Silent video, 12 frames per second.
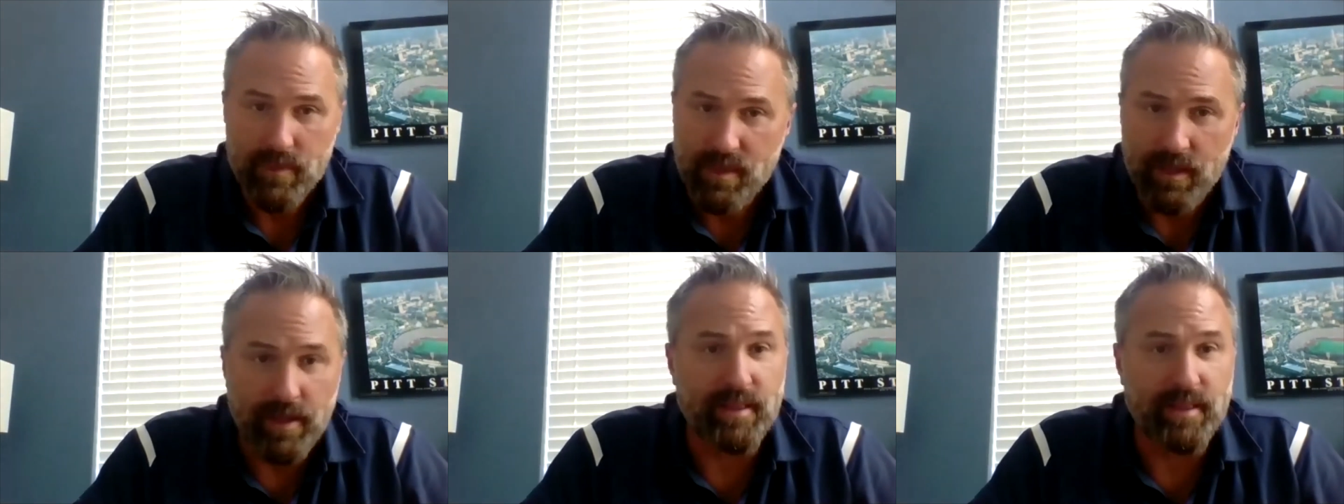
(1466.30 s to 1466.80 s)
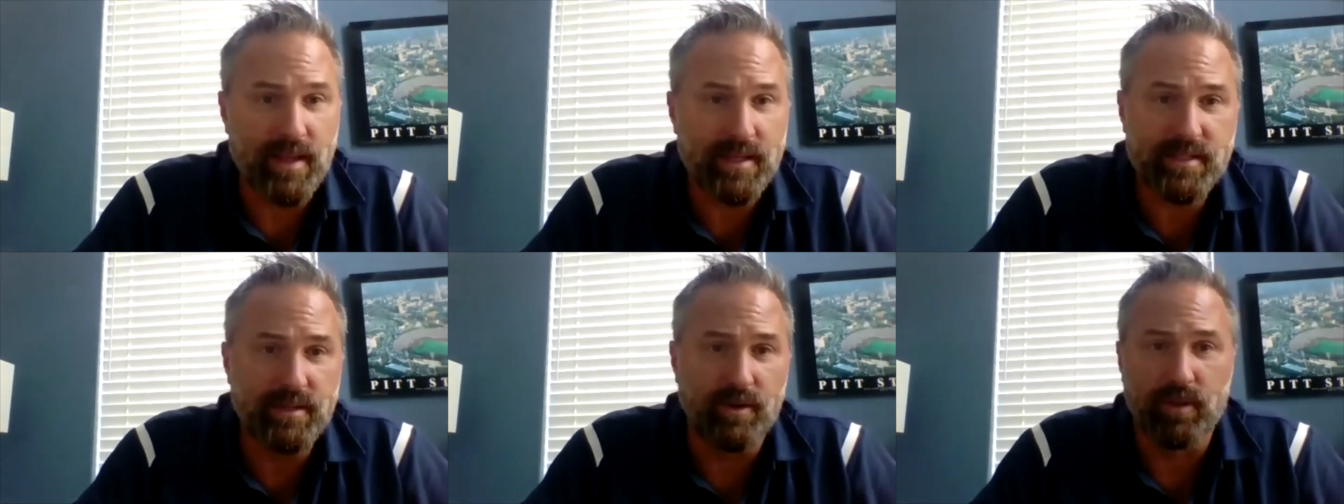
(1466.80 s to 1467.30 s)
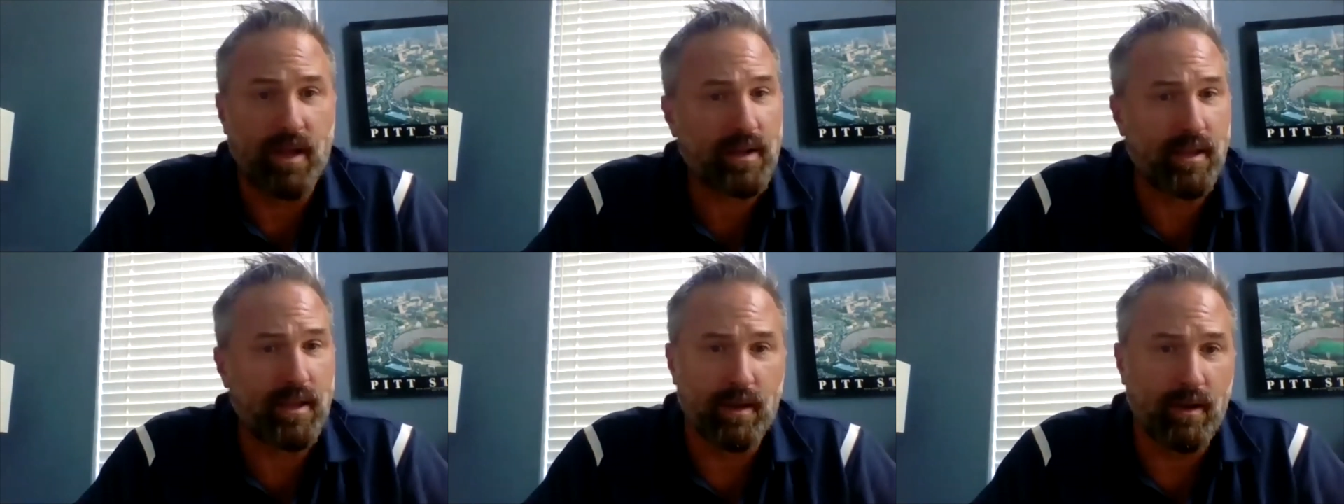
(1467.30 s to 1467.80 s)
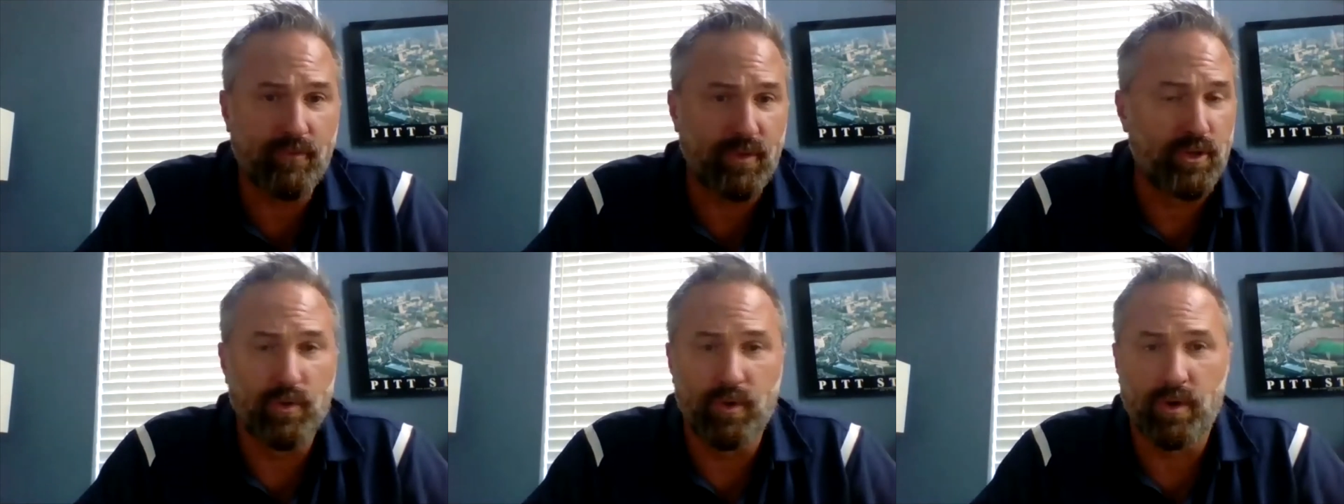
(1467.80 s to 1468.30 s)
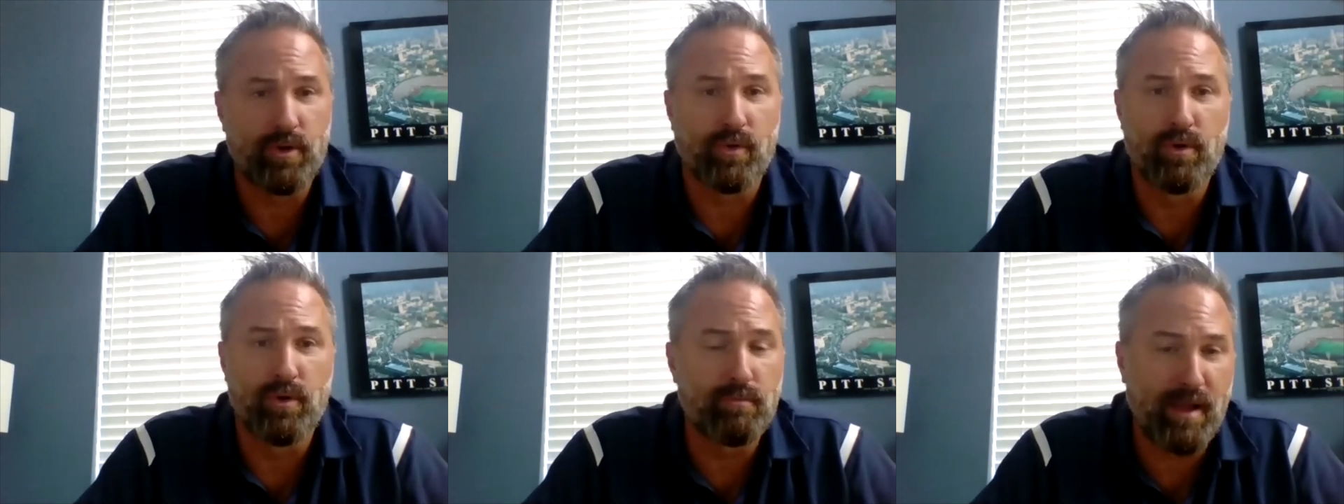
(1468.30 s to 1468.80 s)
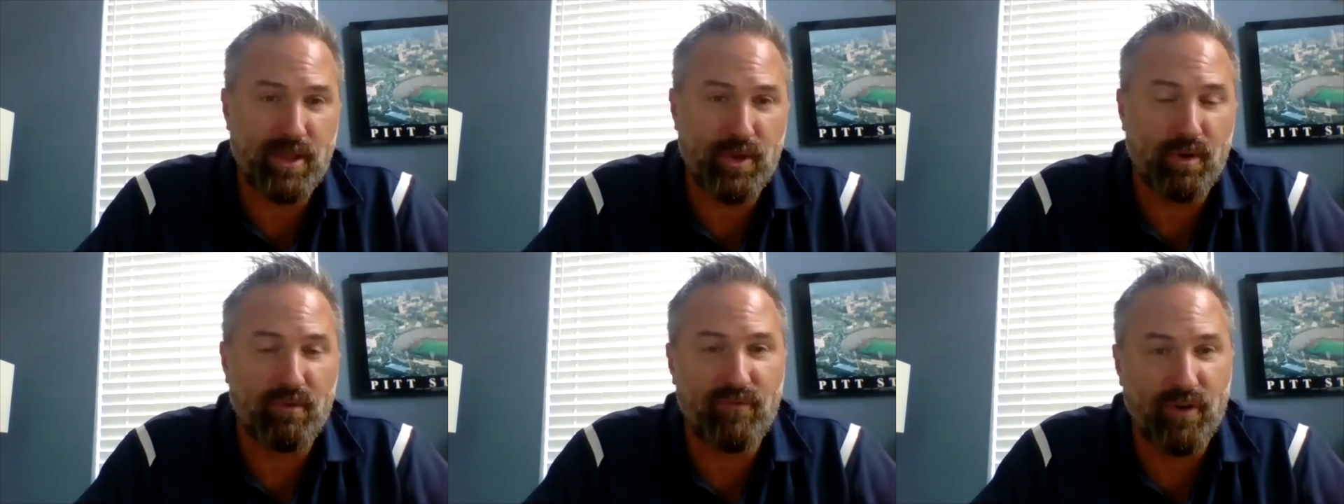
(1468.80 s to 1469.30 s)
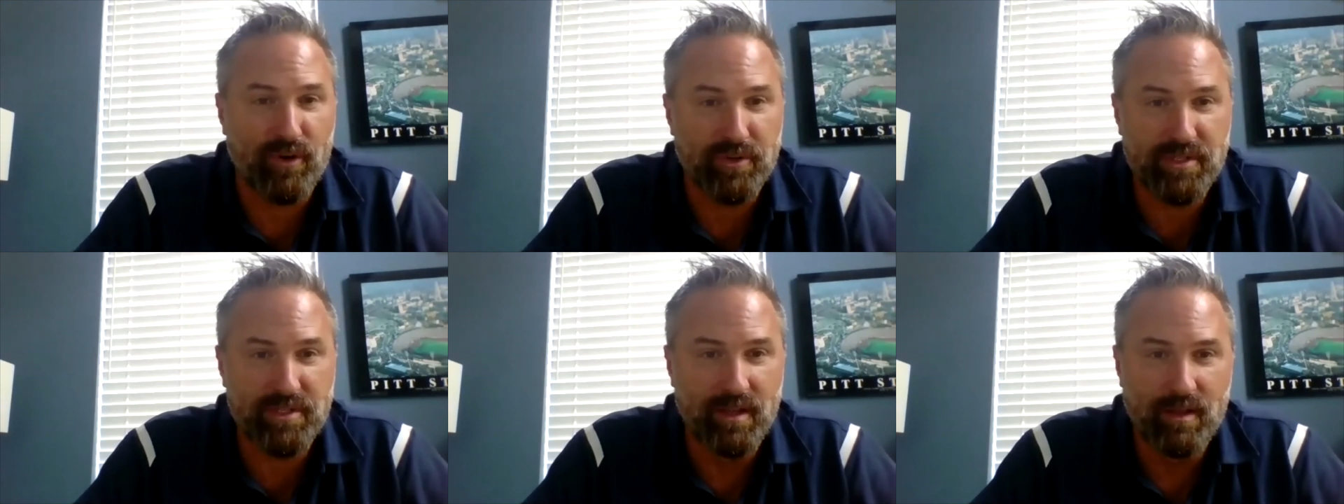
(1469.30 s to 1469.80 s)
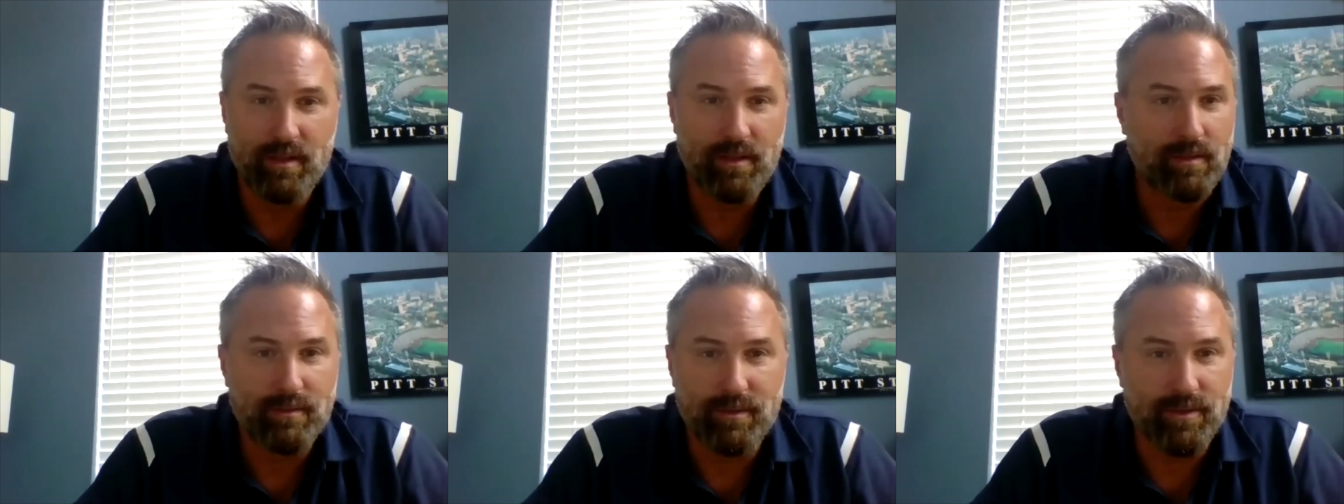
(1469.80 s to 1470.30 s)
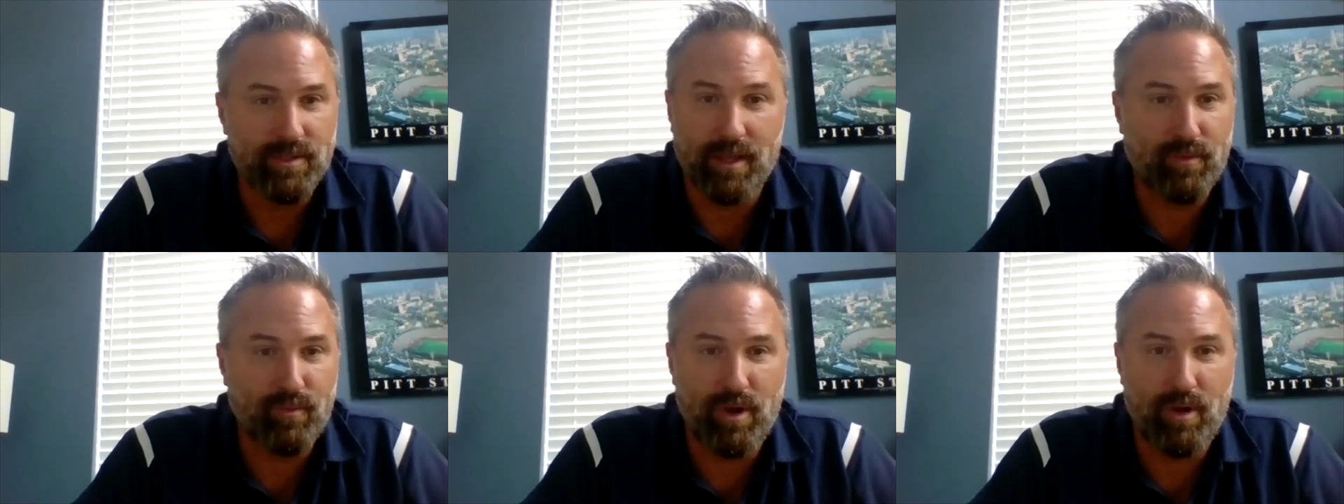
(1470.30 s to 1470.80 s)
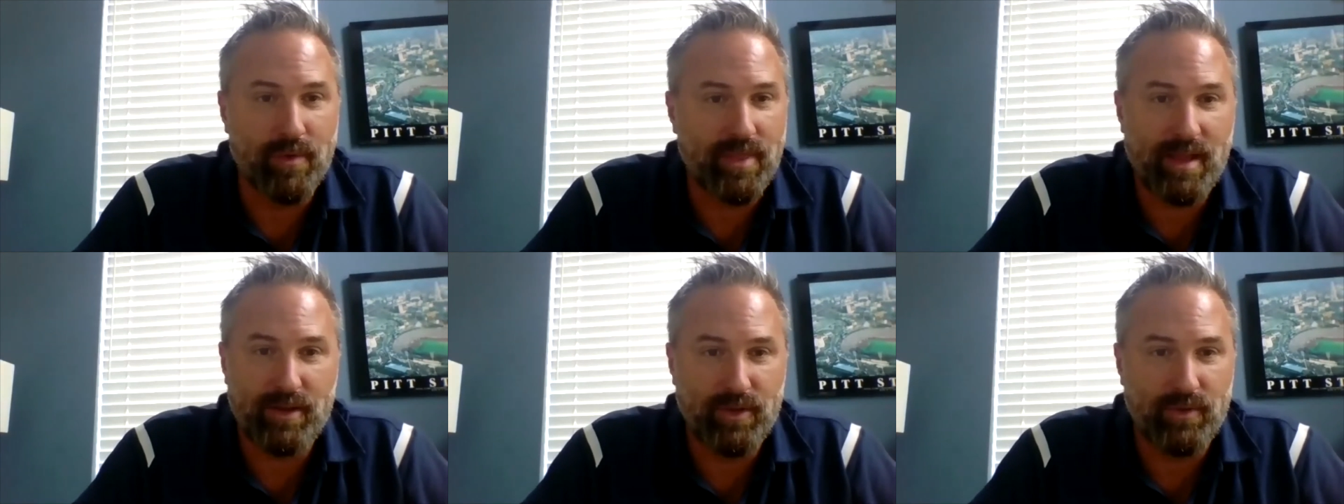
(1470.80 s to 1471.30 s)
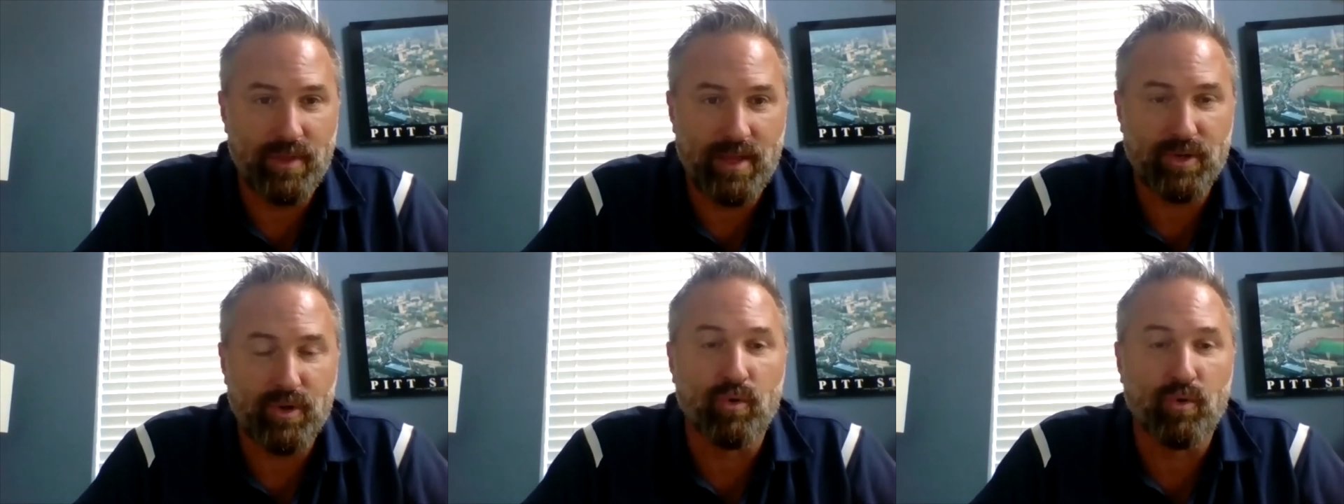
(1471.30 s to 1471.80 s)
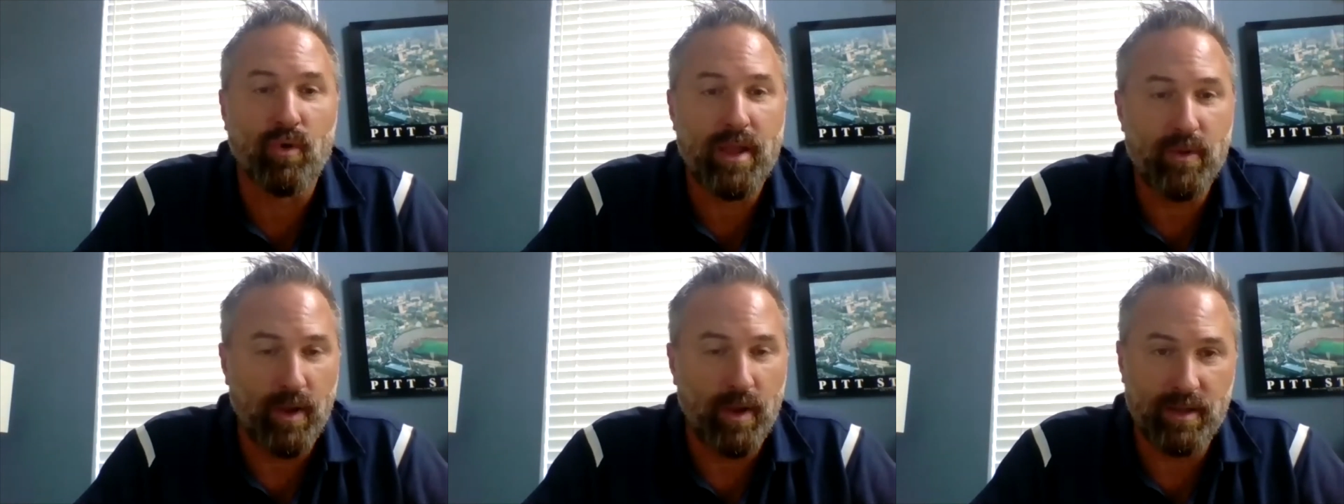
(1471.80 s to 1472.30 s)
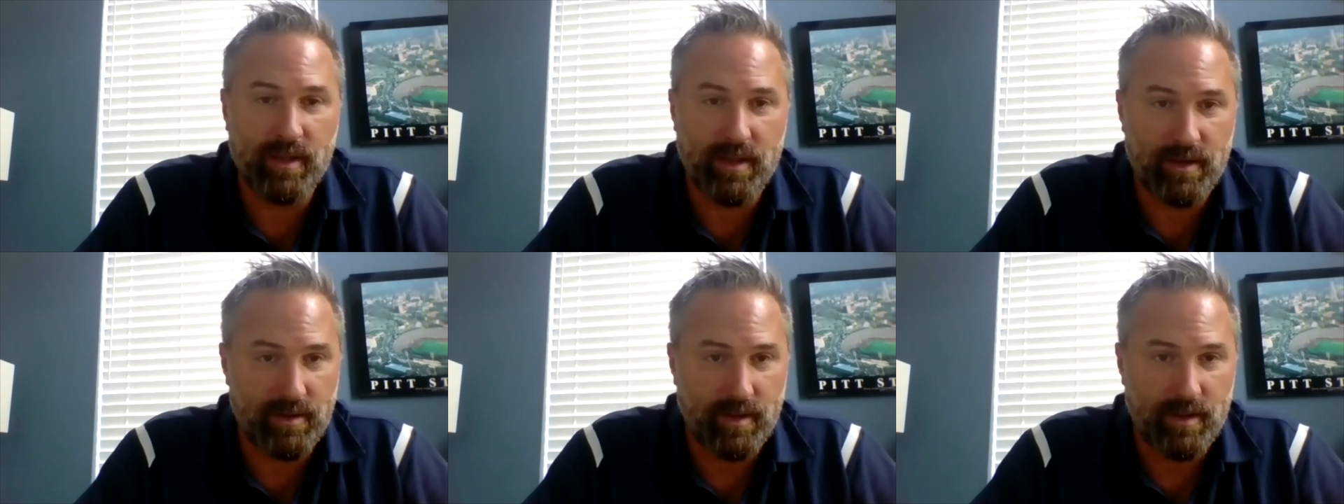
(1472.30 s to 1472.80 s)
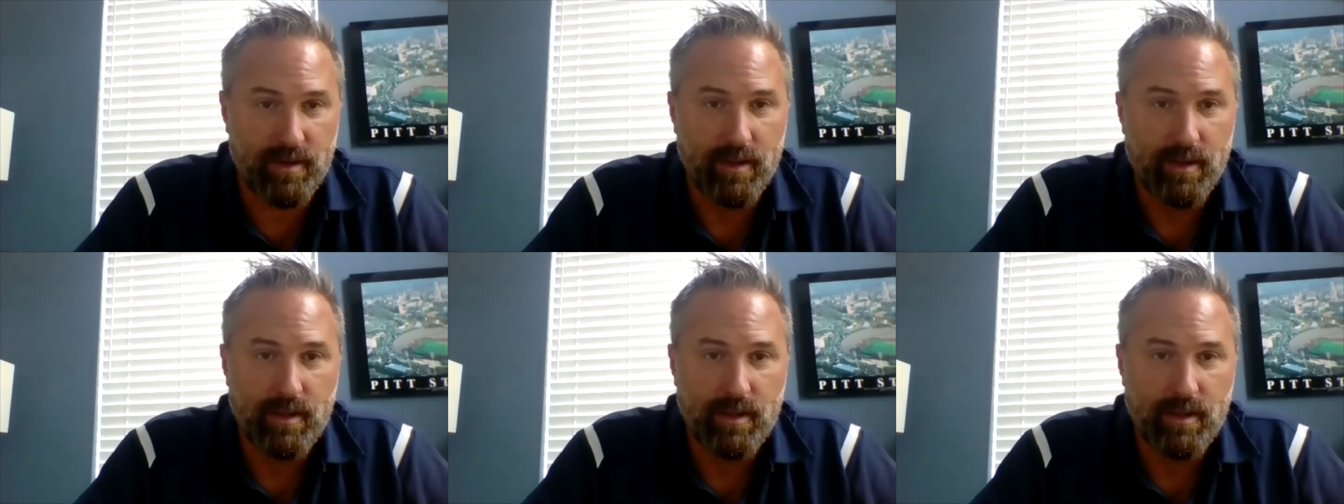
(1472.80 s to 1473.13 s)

Unless you're lucky enough to do it on your own backyard first, there's nothing wrong with that too. That's a great way to get it done.